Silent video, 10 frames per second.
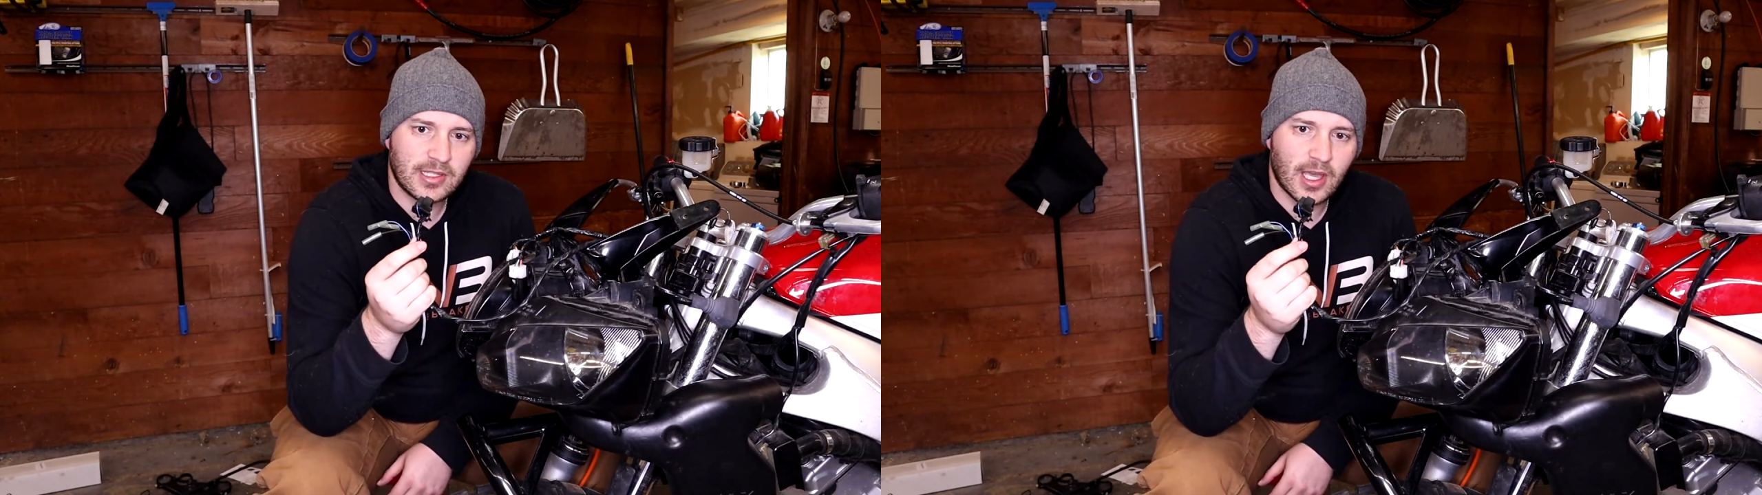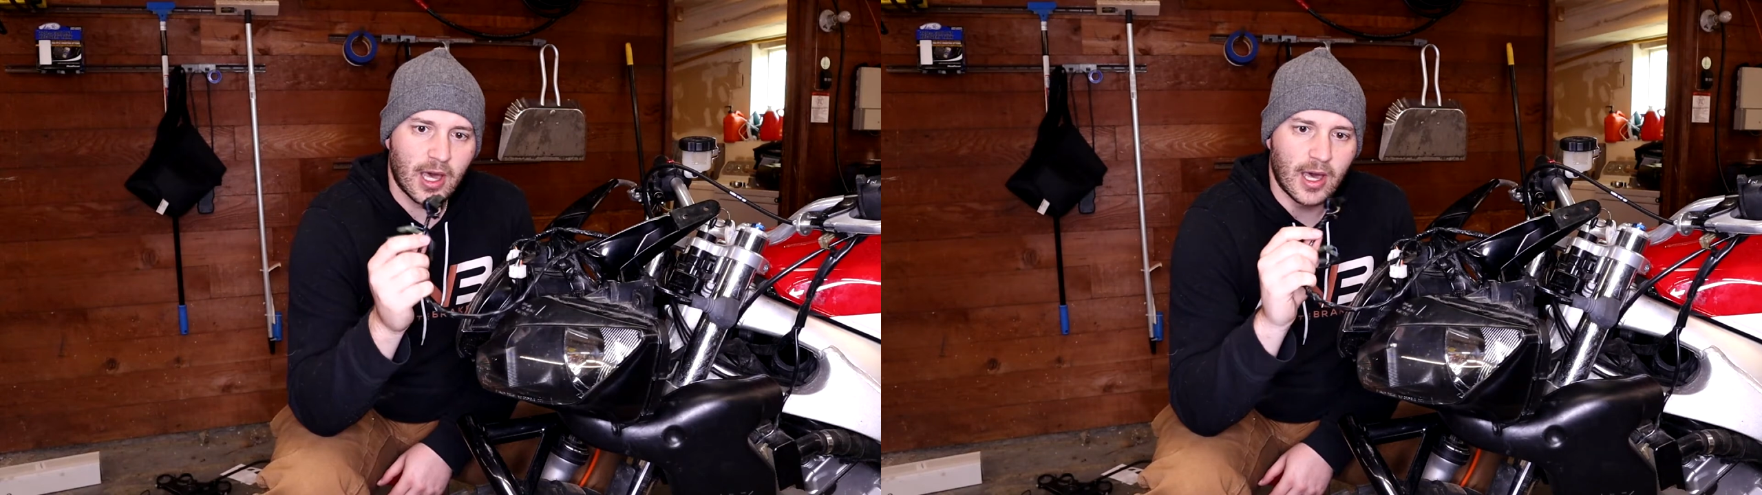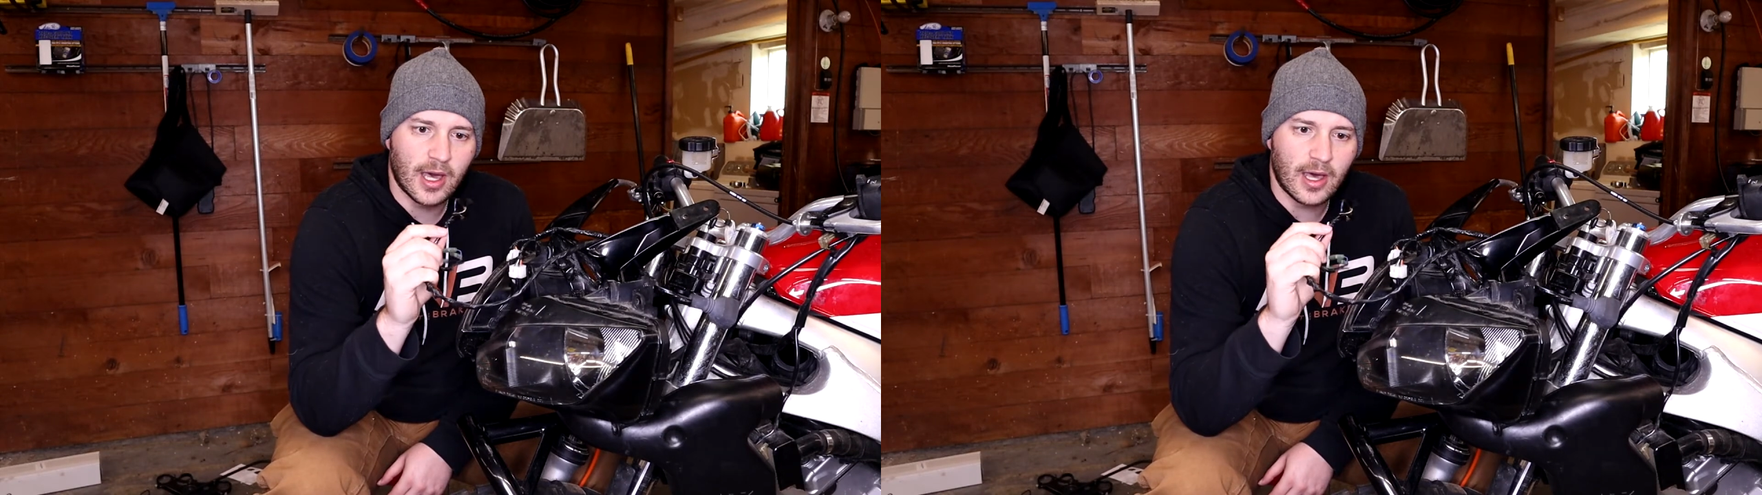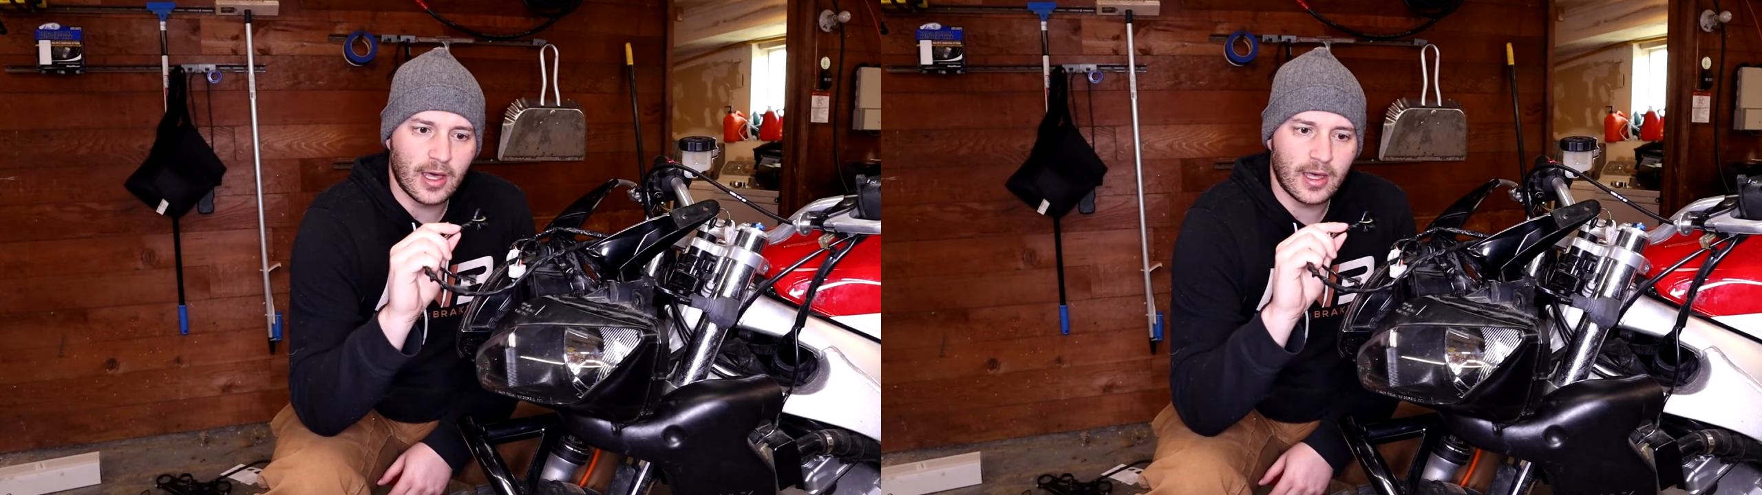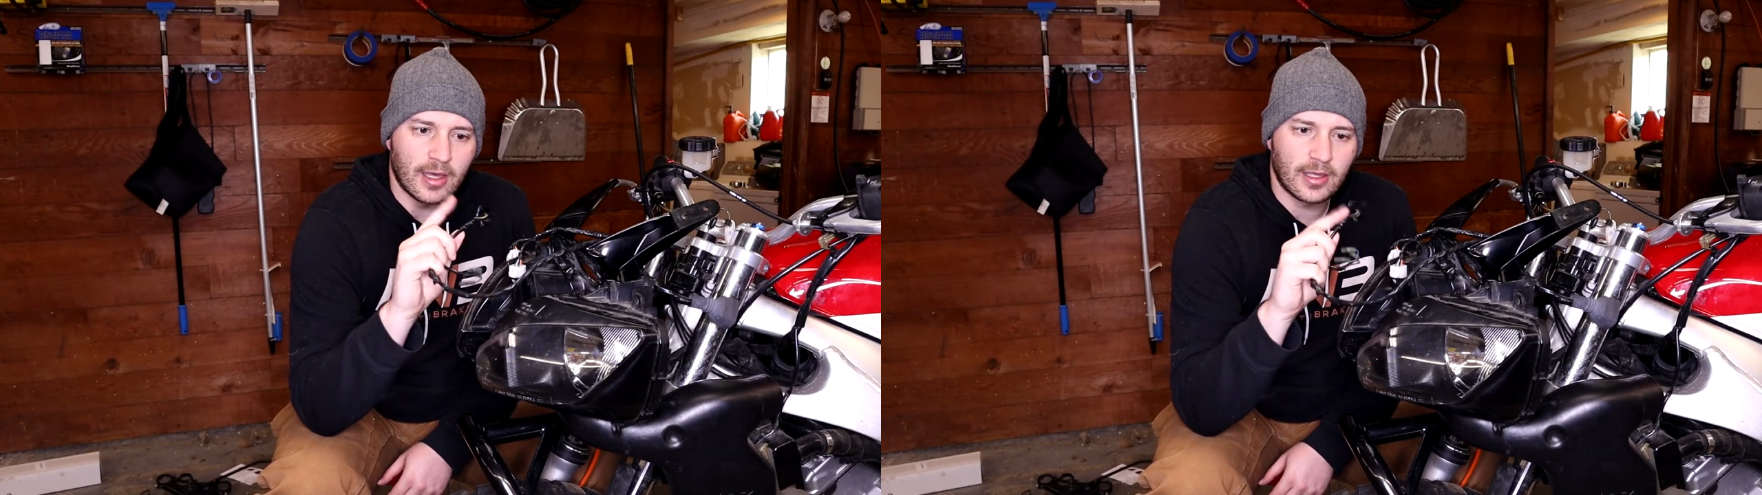
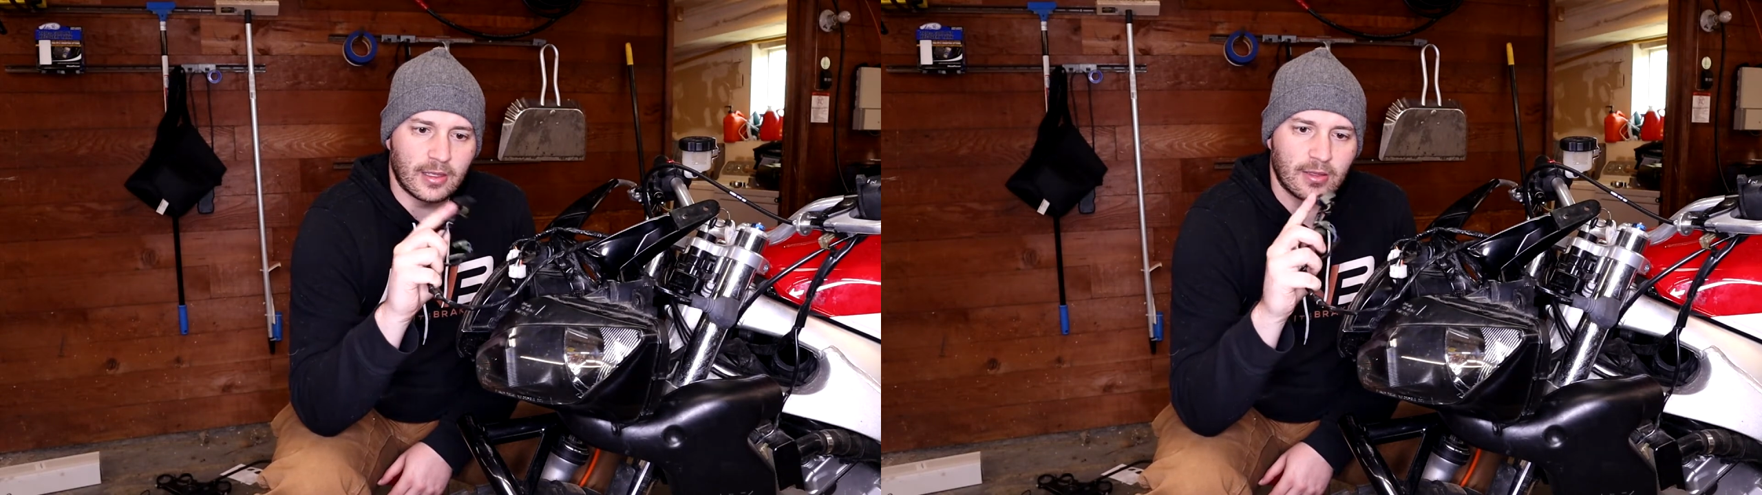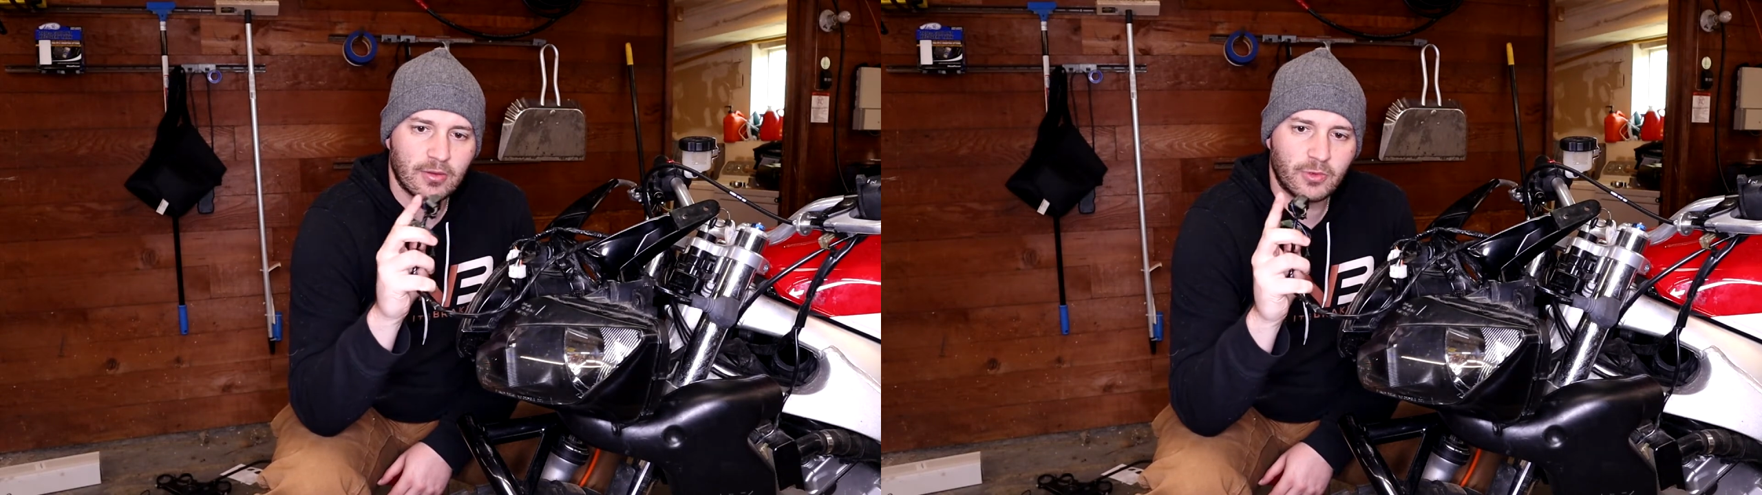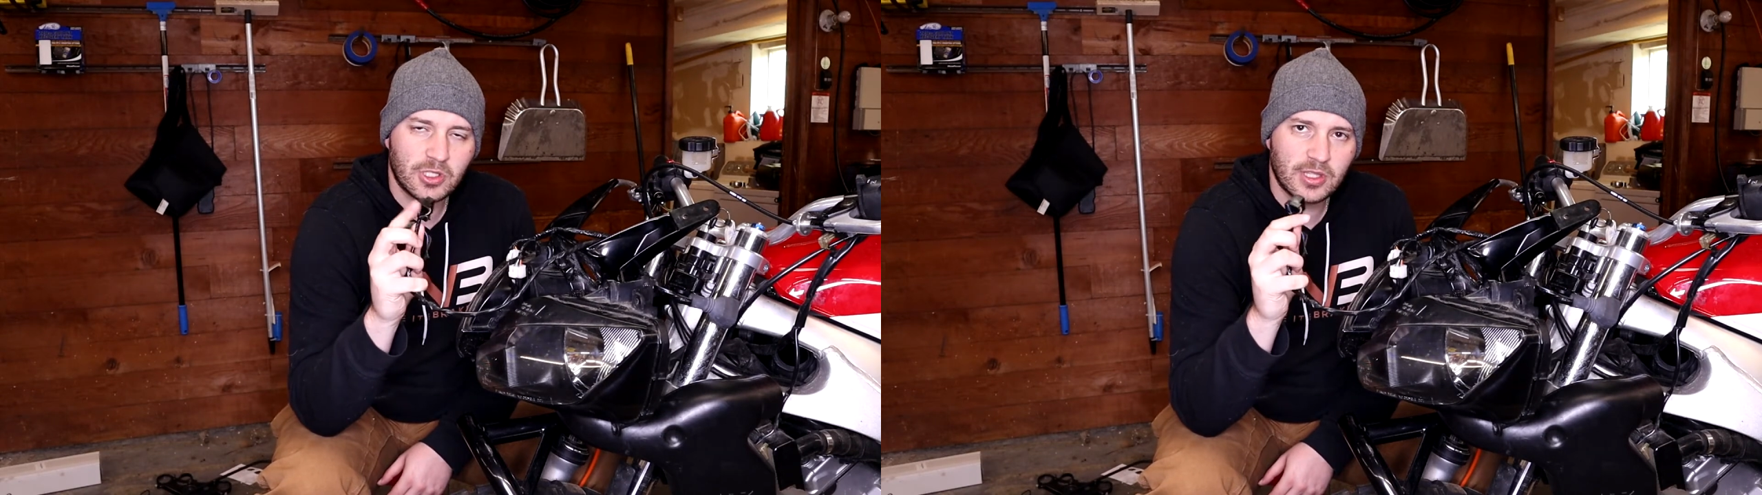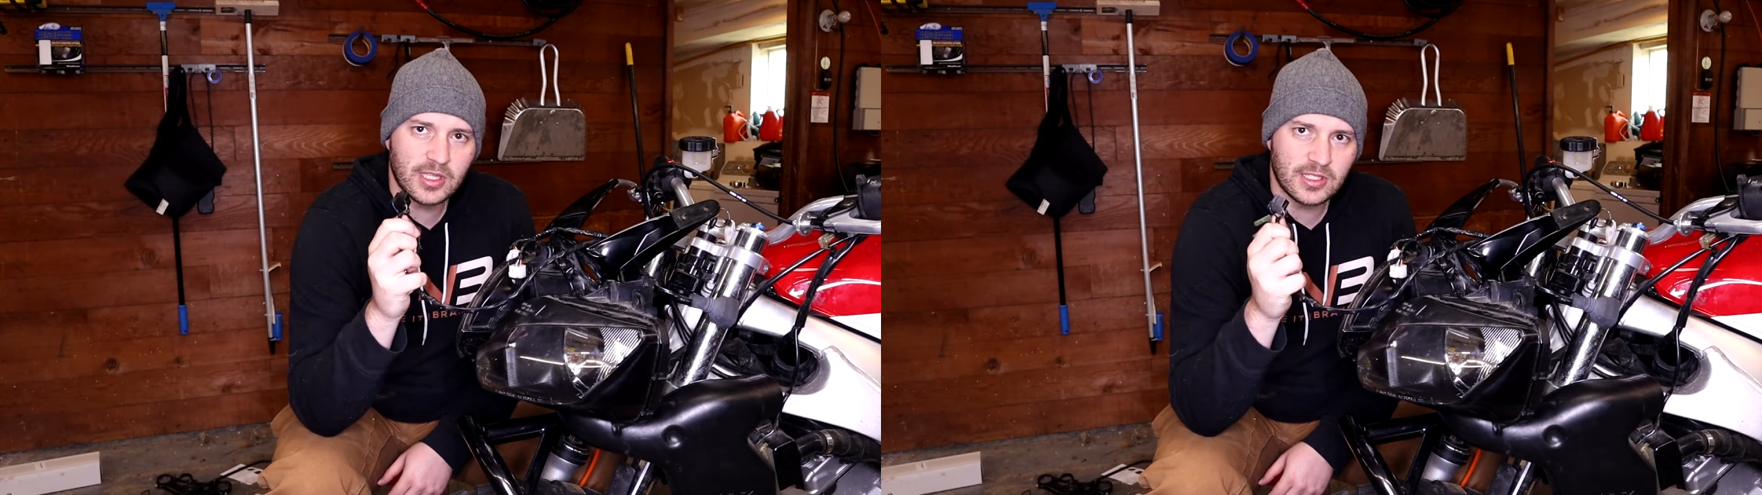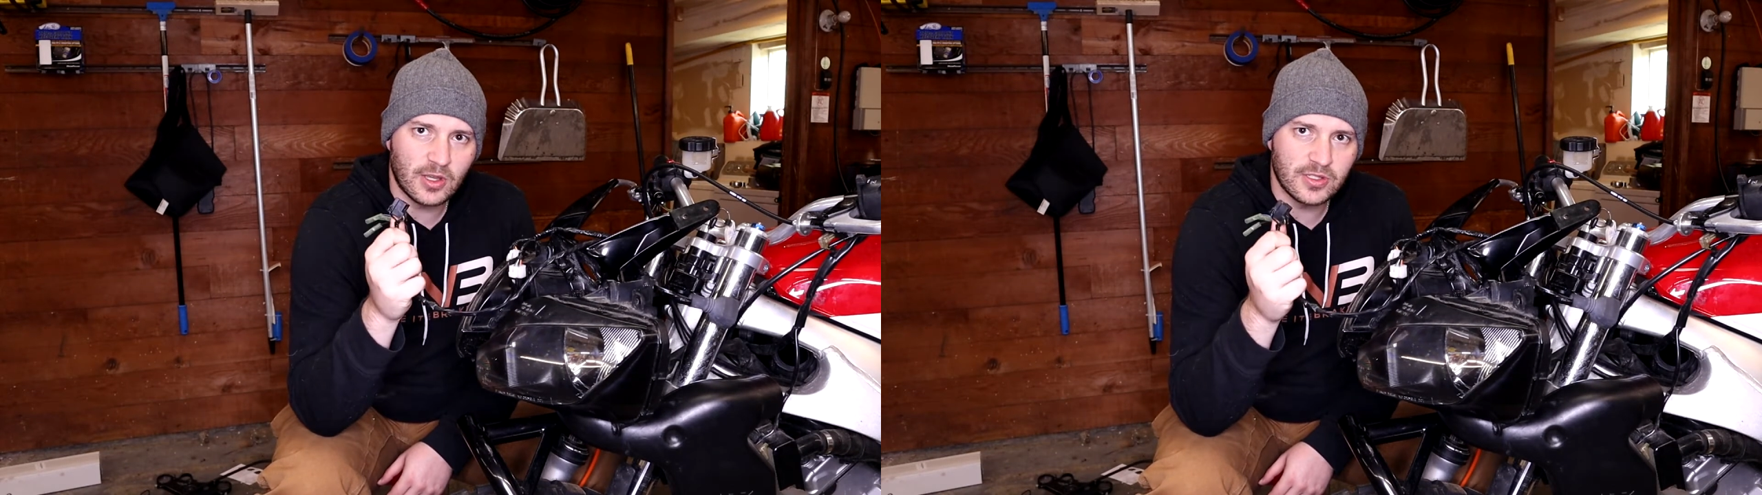
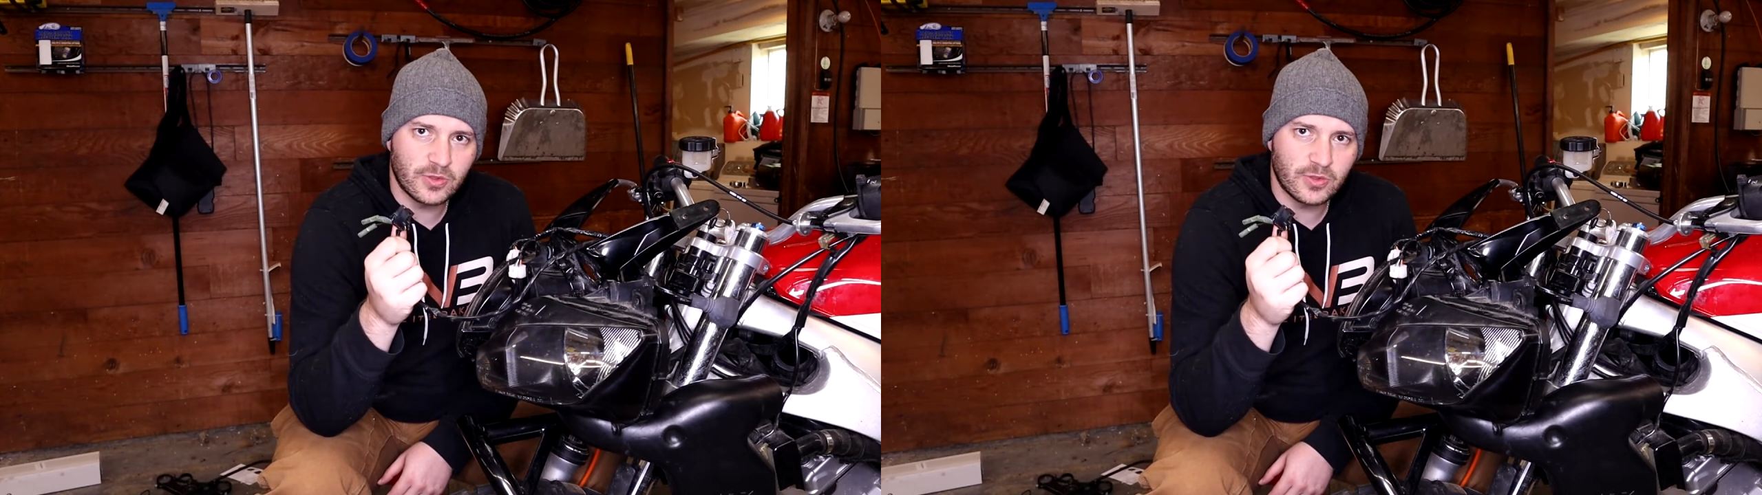goes